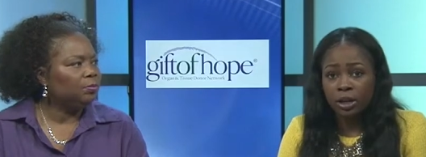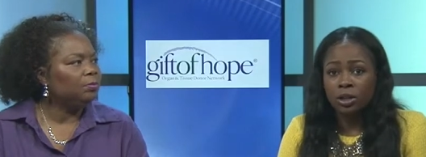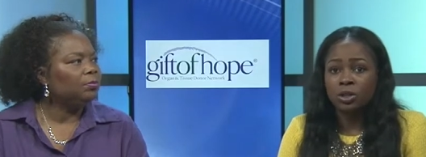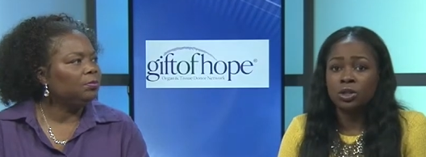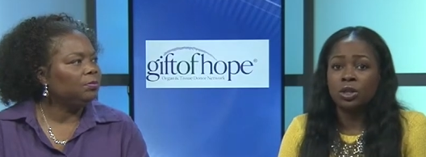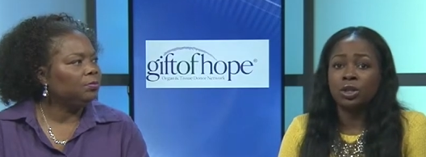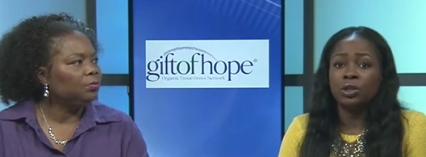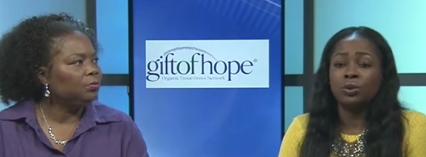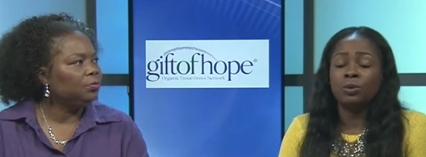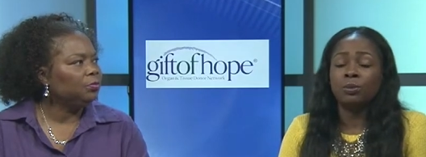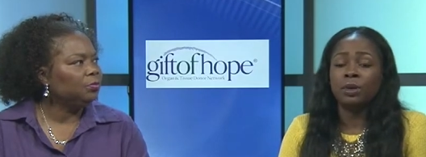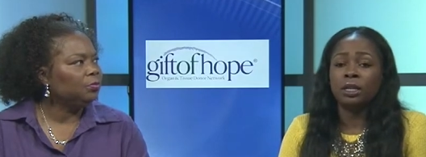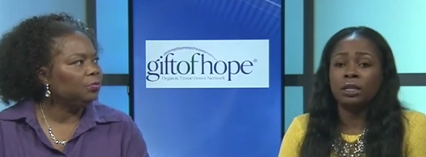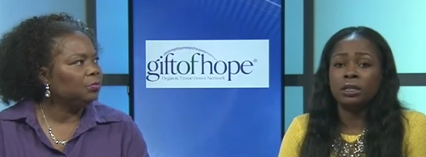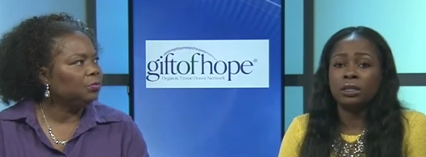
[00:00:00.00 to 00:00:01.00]
Speaker 1: So you will
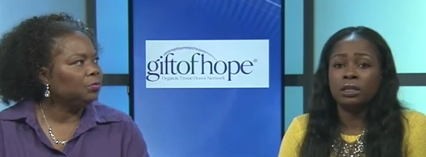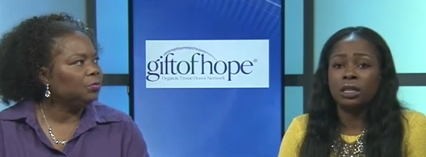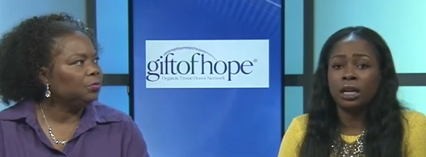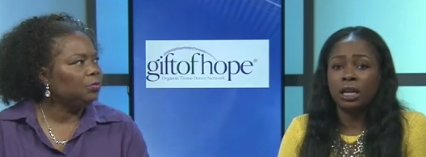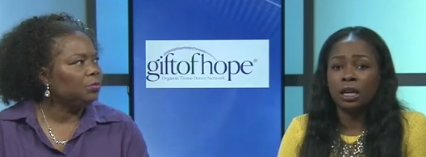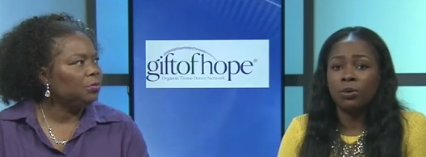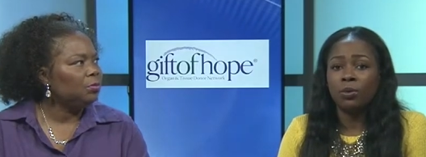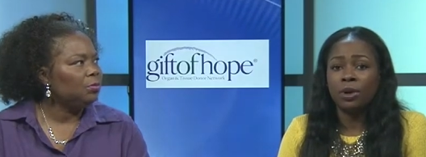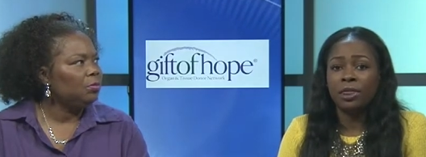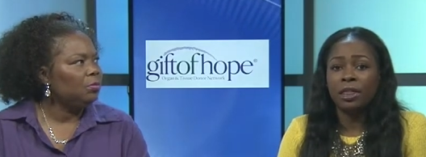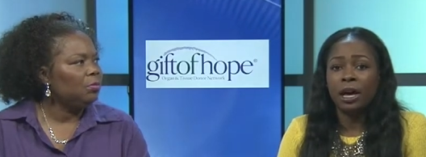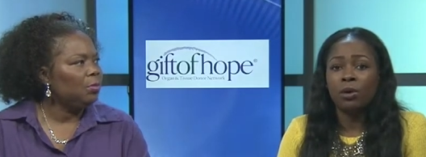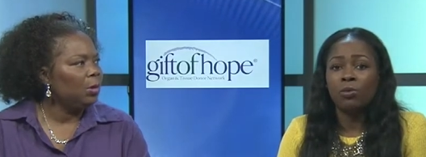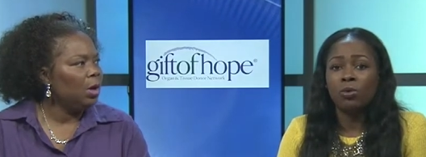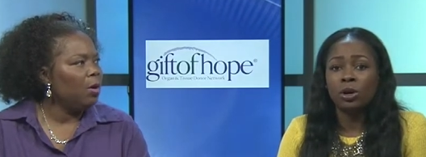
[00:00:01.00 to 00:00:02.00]
be sticking with
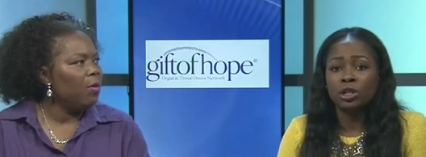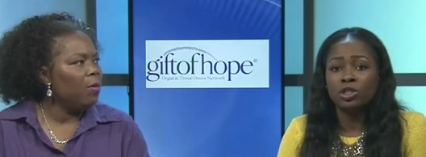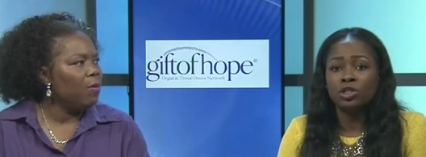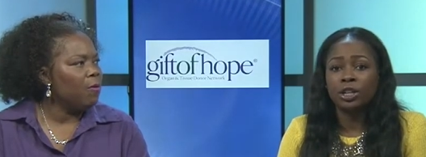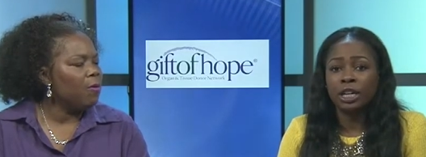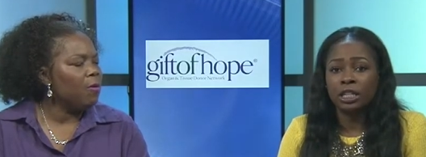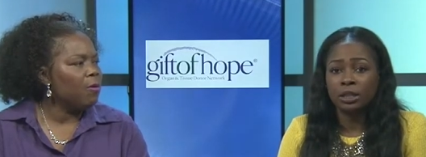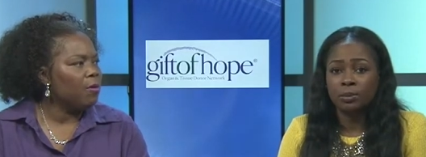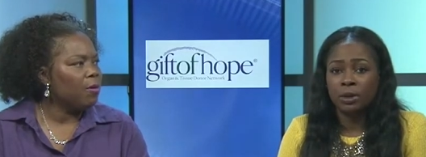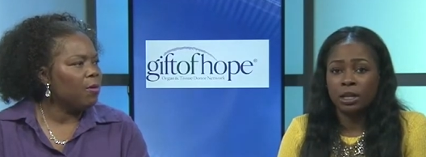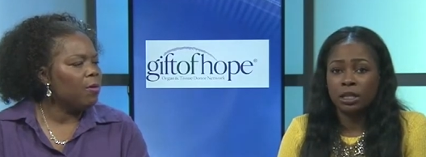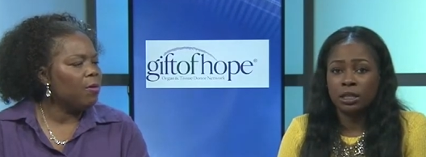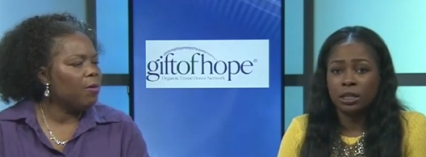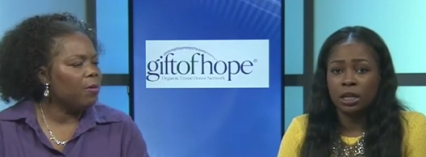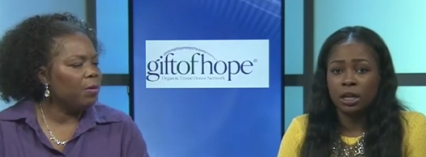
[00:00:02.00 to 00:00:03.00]
that one
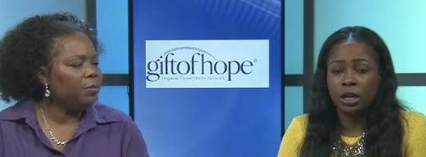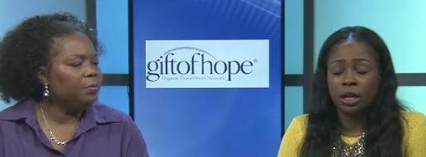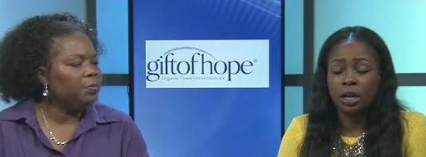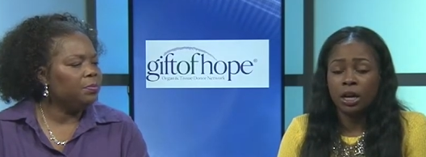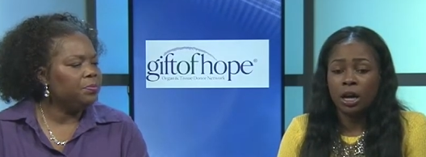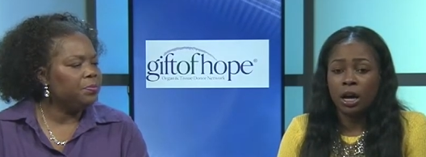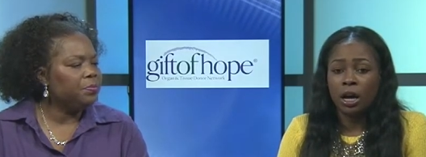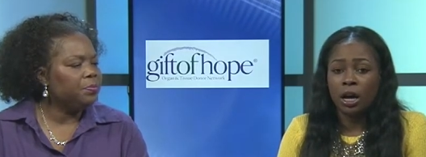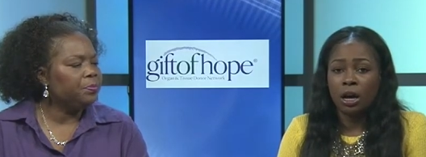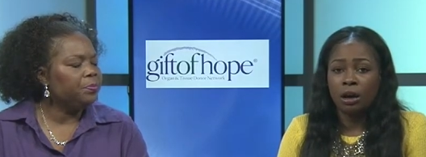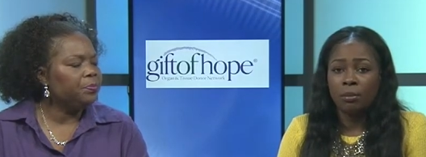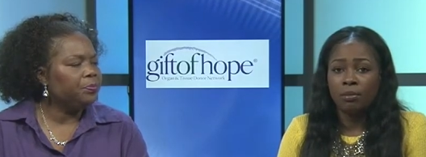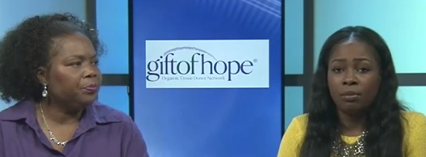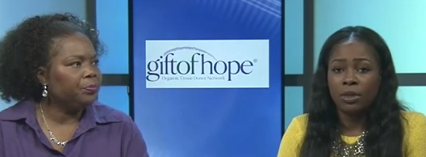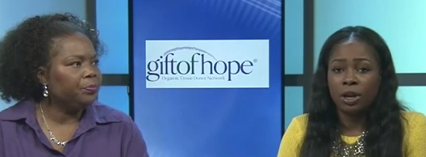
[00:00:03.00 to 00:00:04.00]
transplant center.
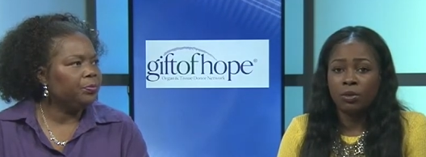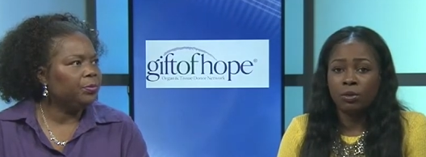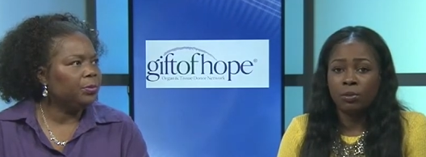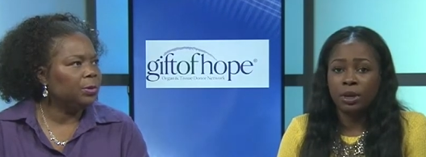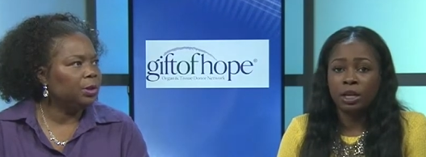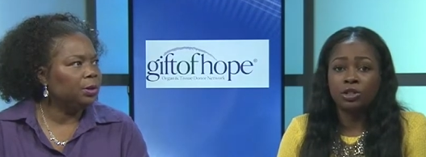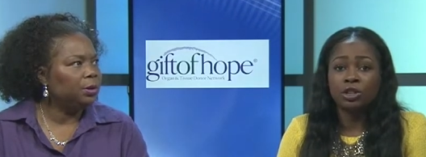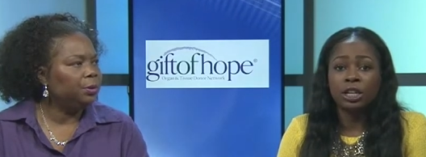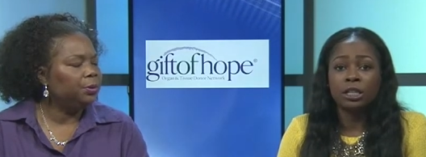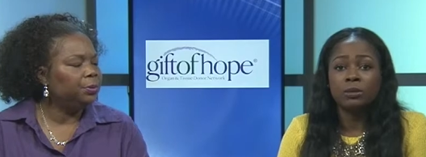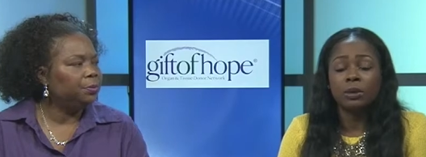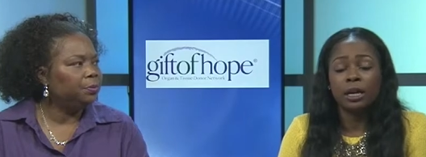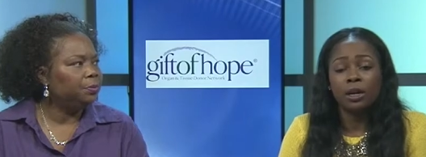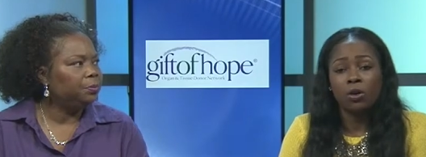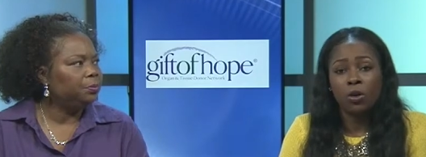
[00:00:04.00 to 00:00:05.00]
Um, there will be a
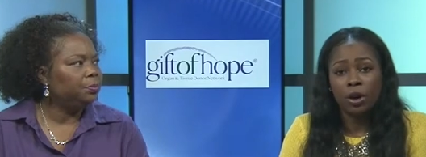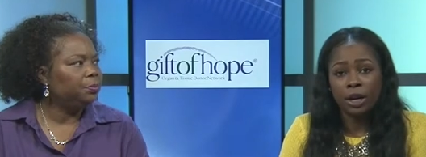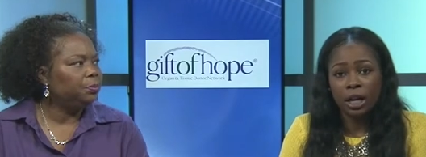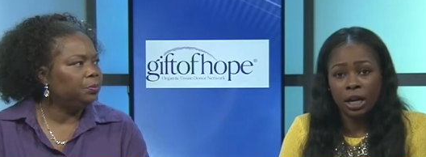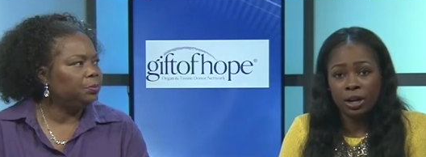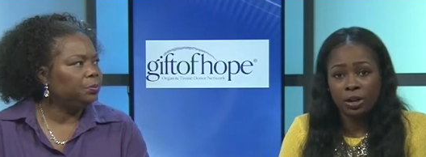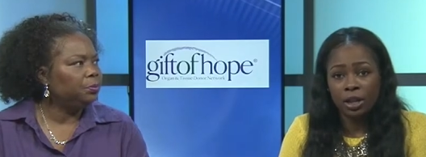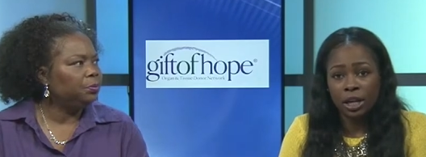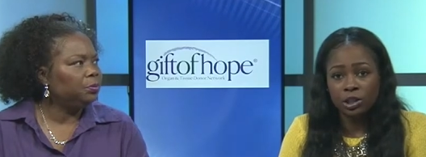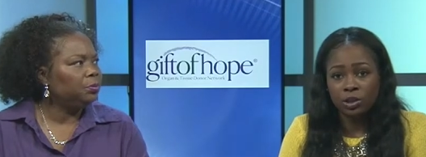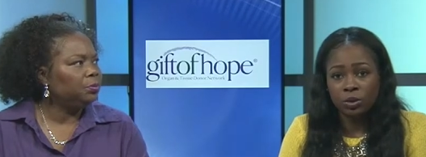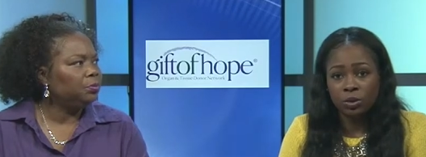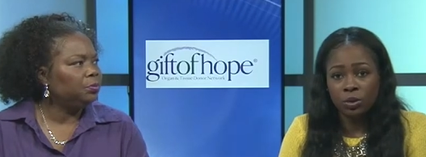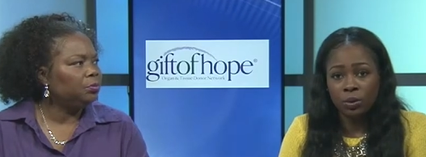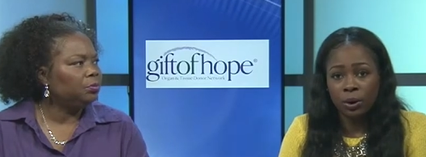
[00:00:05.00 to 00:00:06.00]
transplant coordinator that
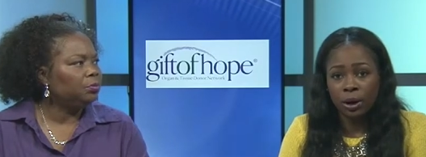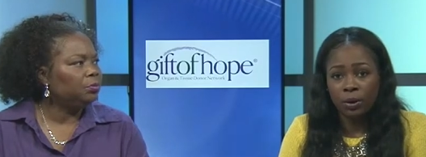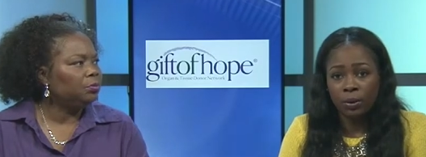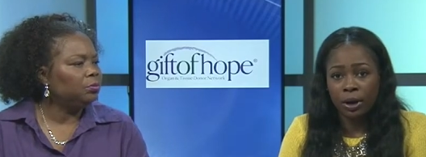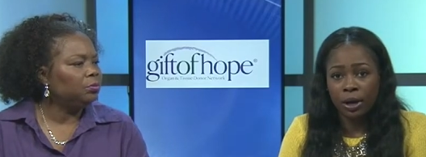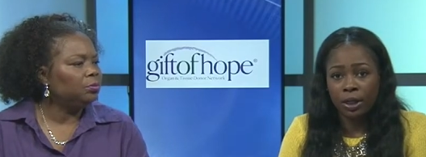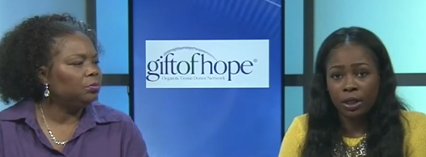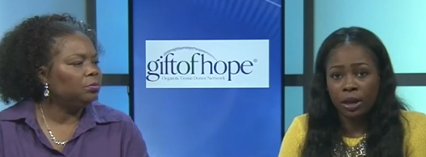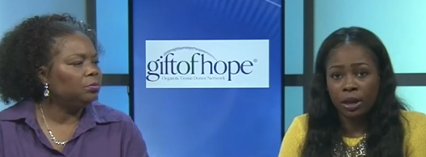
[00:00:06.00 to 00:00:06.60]
you will work with